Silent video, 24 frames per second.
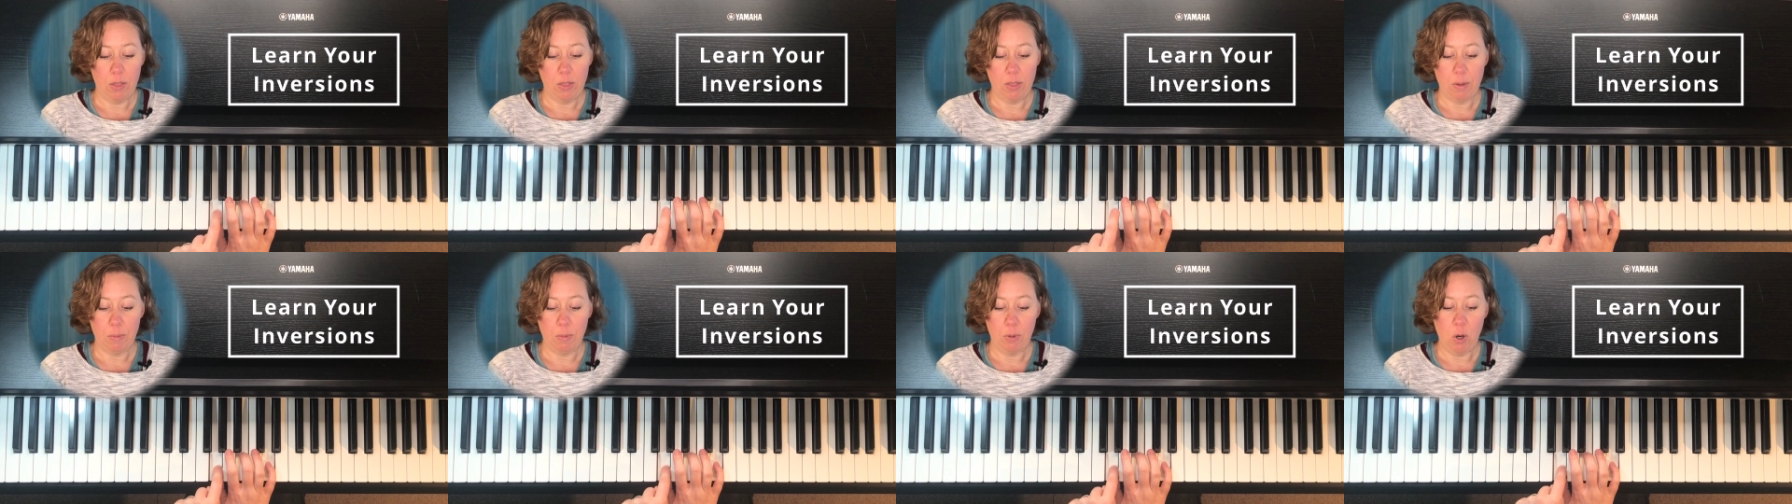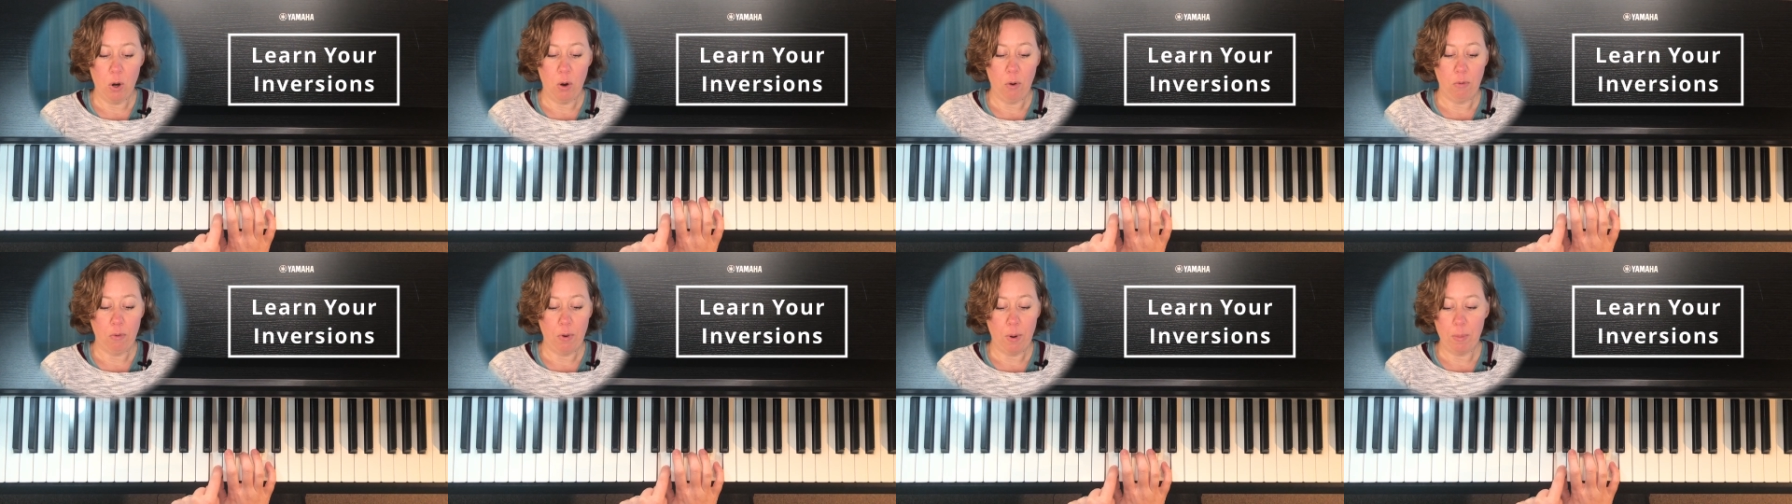
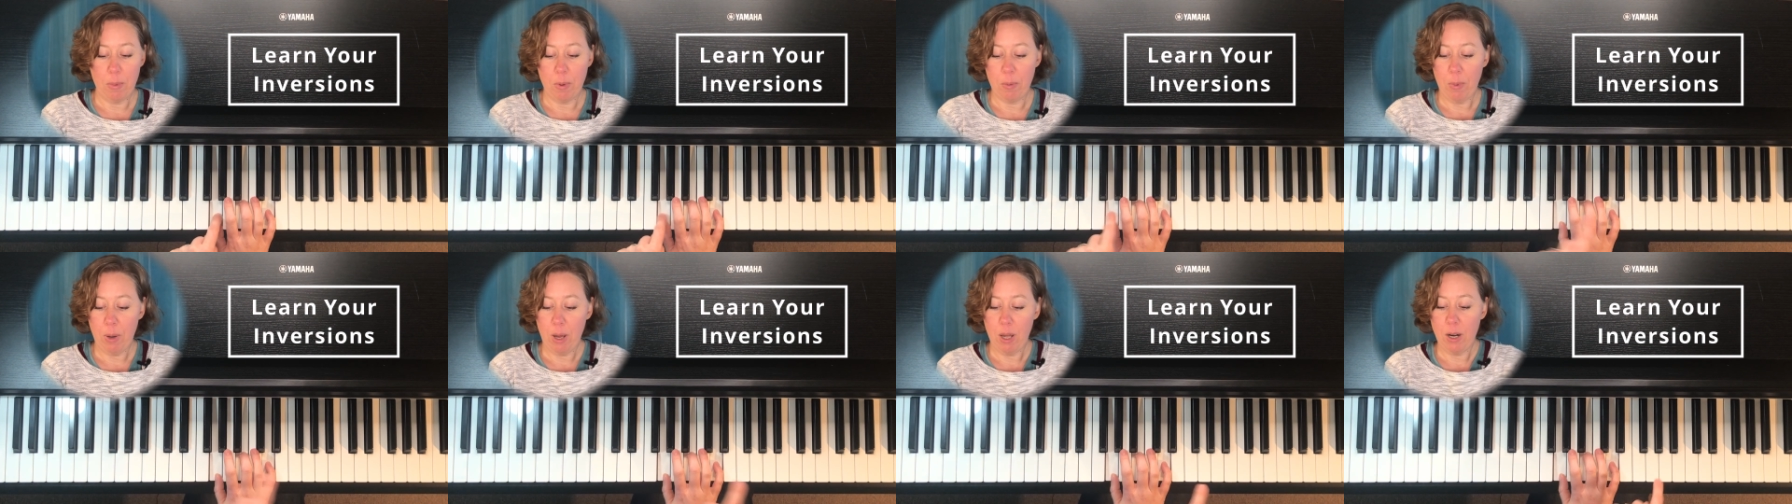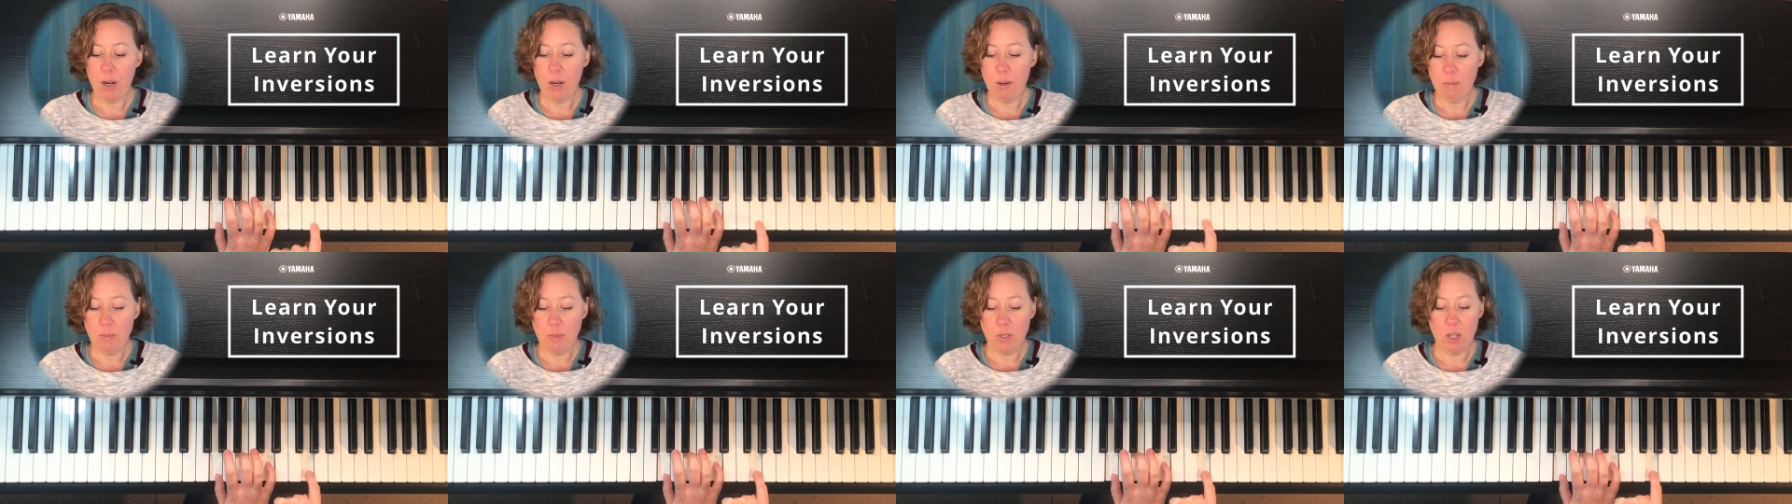note from the
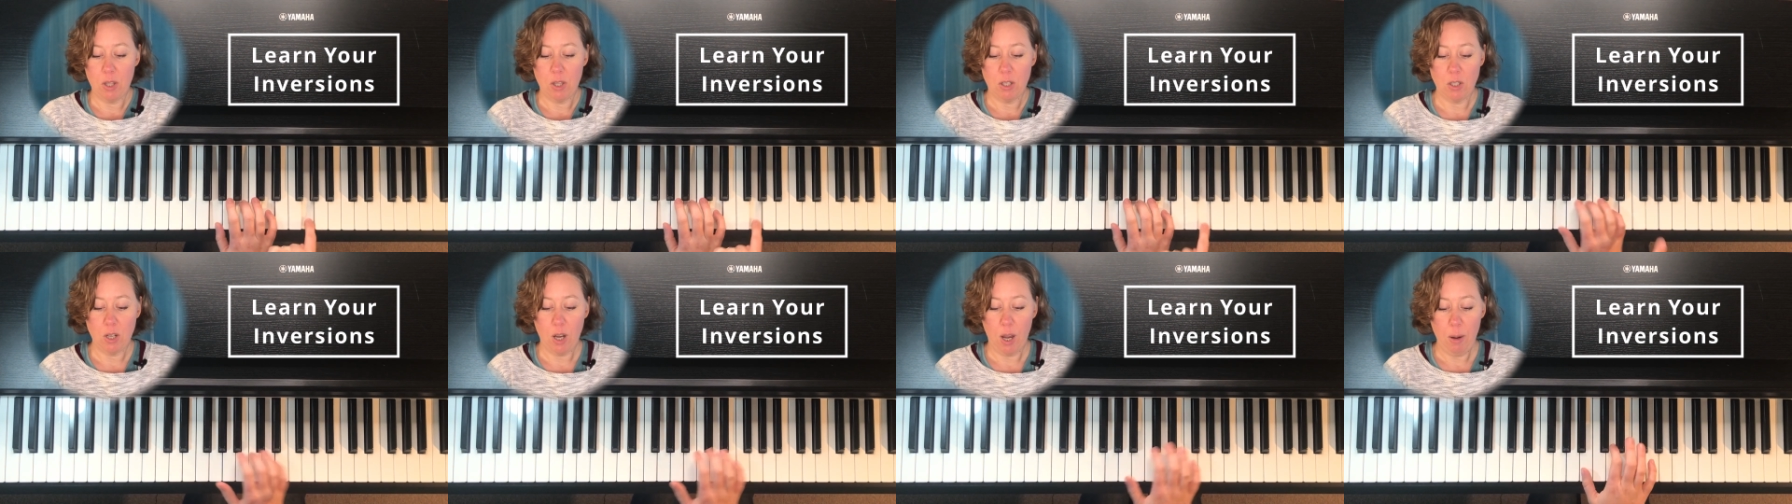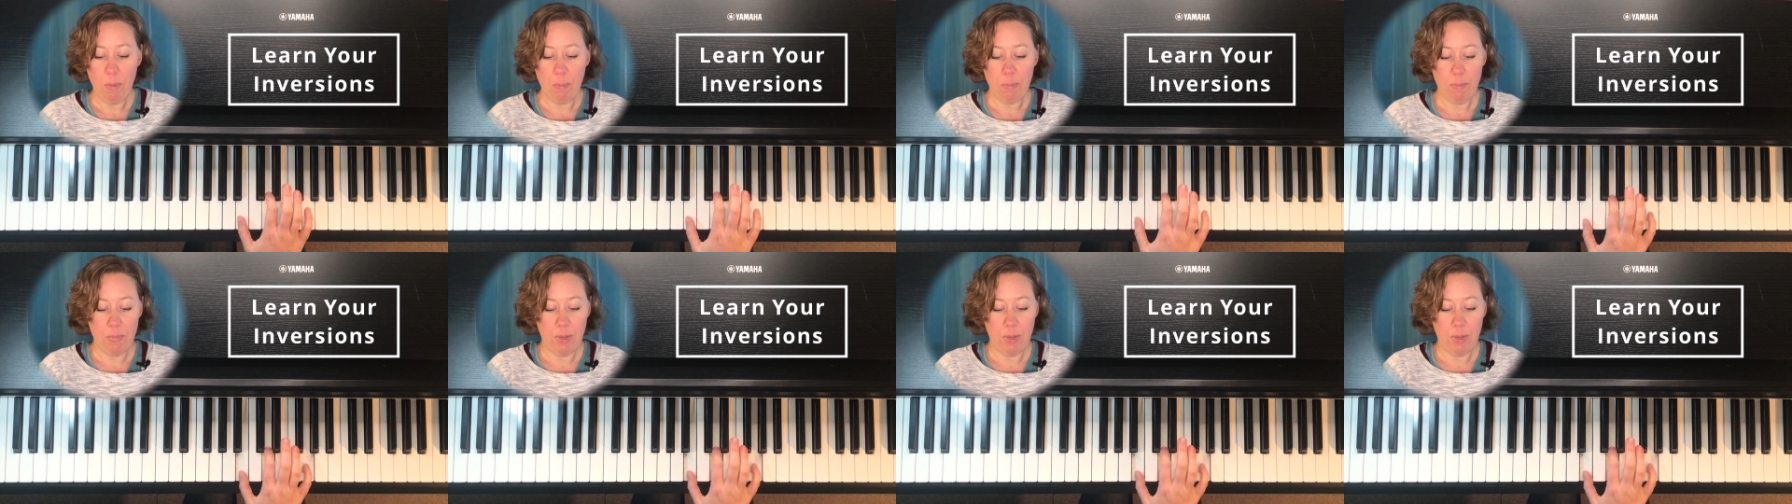bottom to the top,